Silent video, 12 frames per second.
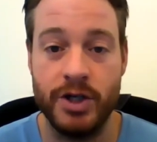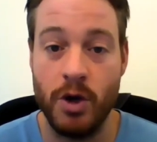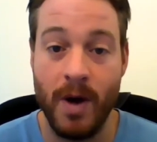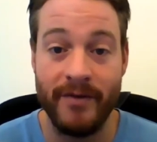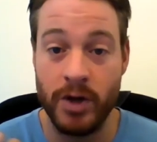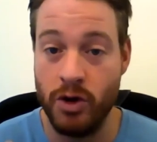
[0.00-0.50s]
you
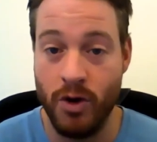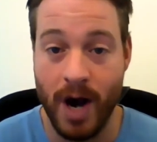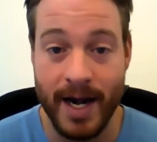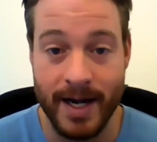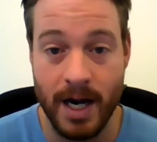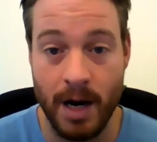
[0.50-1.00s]
have a
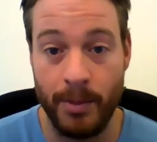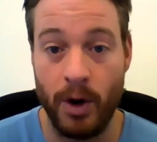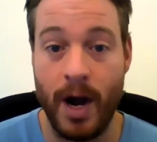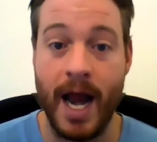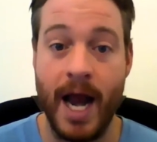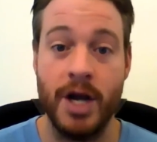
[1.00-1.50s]
United number
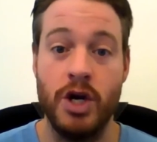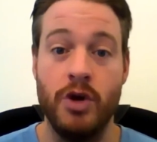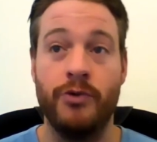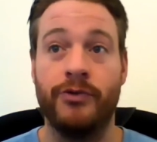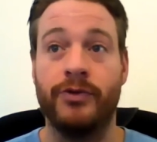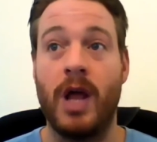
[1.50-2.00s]
and you
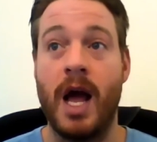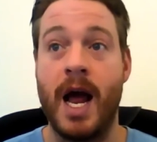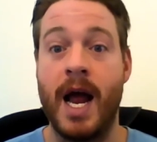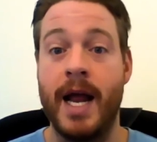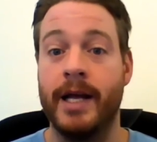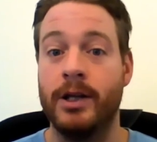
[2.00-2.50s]

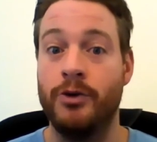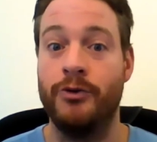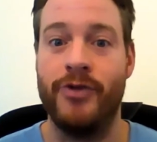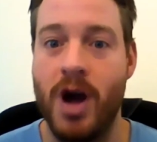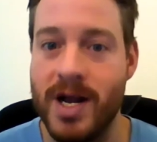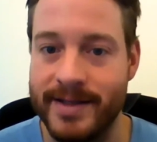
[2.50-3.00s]
fly
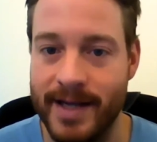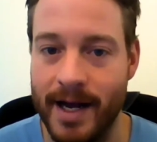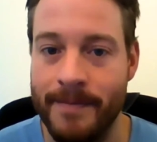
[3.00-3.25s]
Lufthansa,